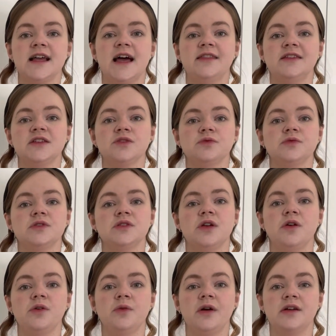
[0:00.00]
and there's
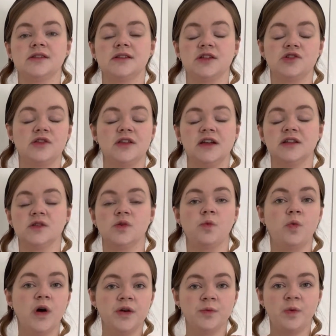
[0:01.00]
also such a thing as a
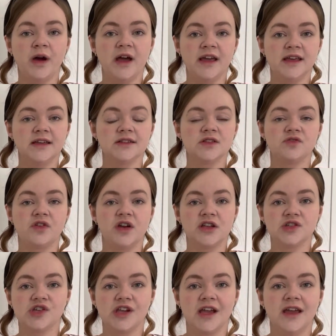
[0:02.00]
one-way
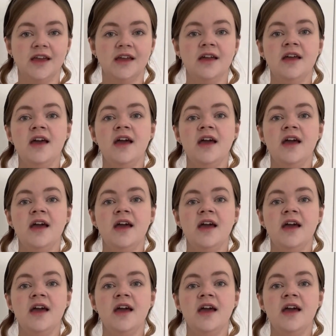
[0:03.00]
stretchy,